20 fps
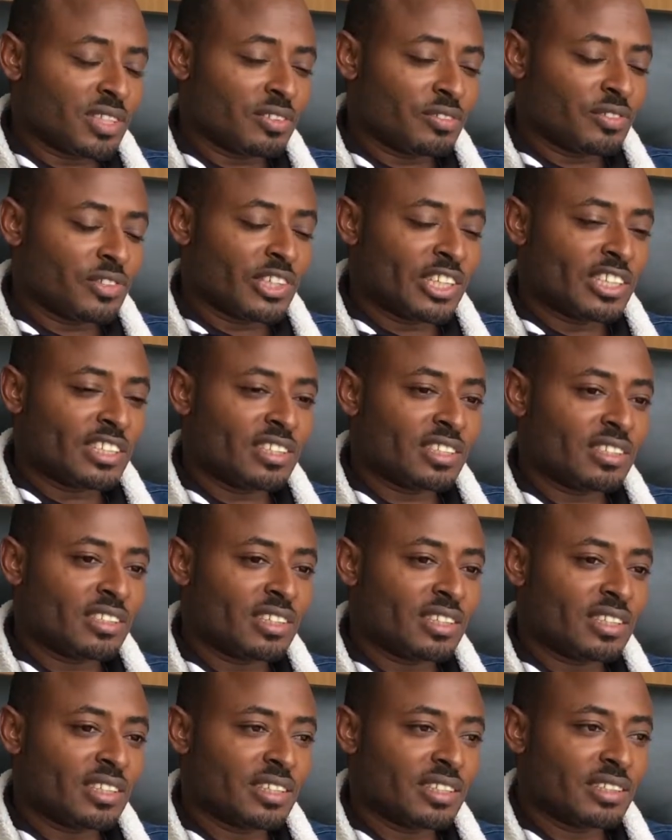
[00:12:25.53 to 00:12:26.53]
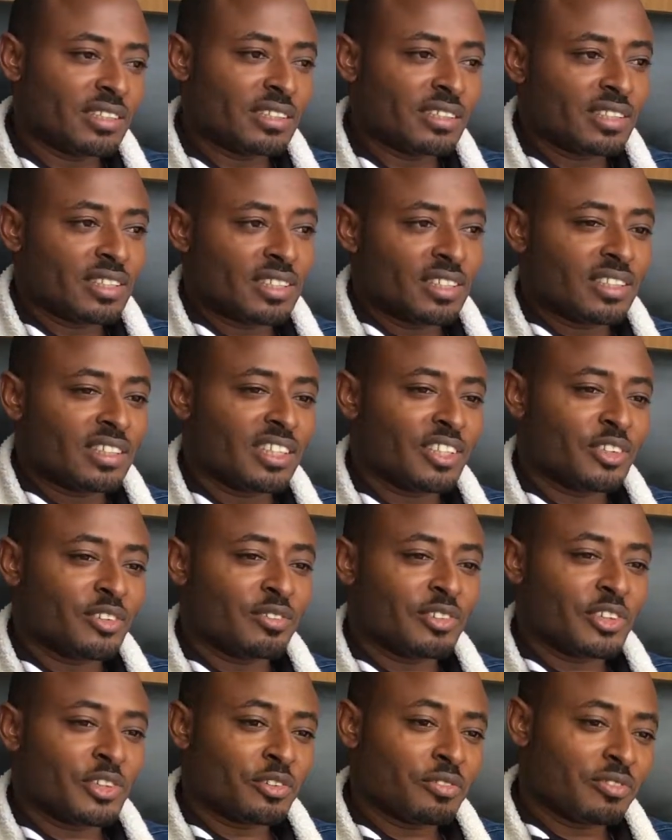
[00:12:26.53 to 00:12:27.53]
forgetting the
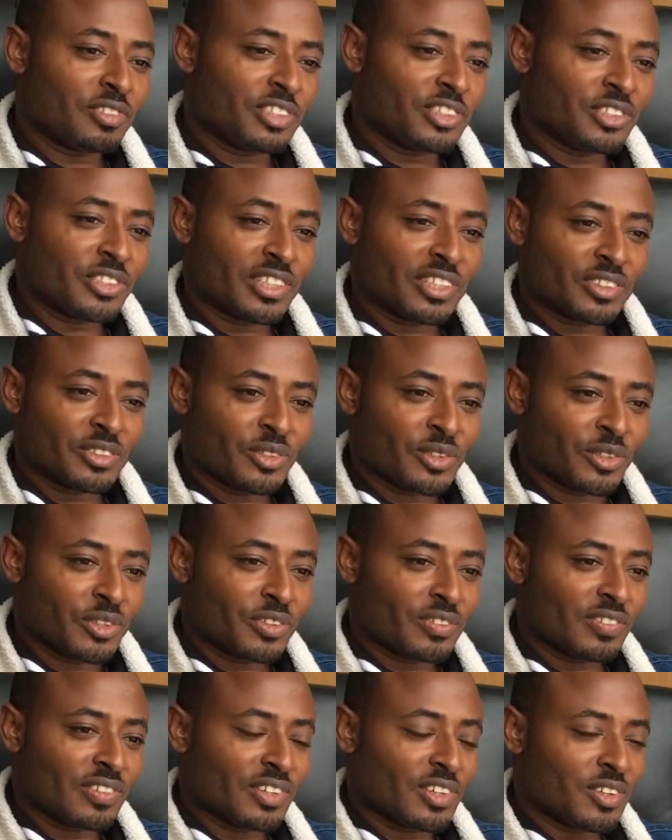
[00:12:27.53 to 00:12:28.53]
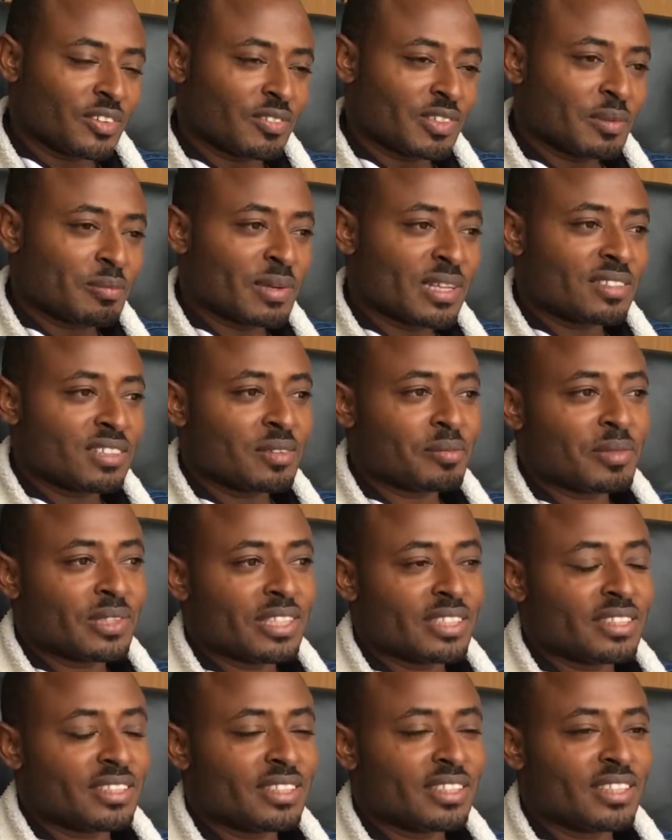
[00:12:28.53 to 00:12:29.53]
overall vision and goal of the master
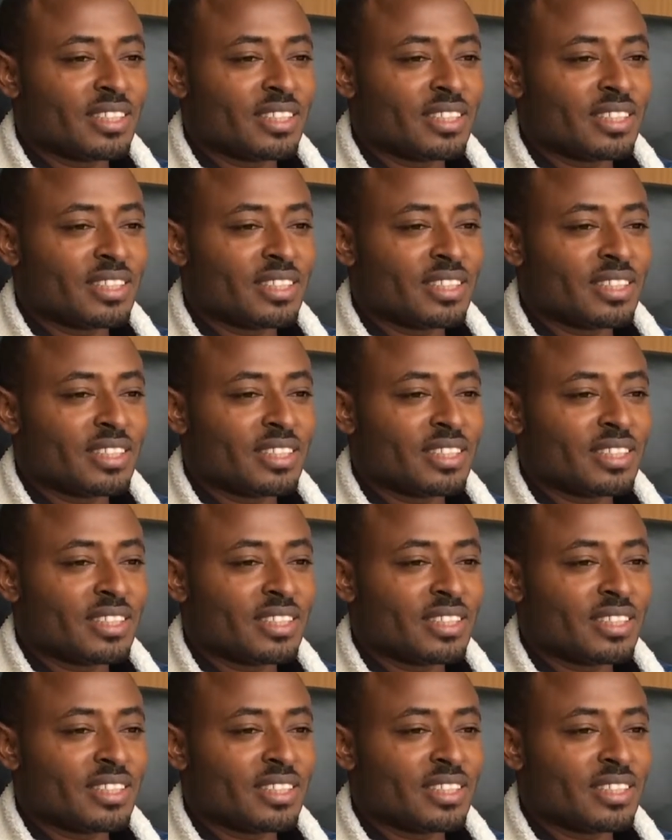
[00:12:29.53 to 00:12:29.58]
plan.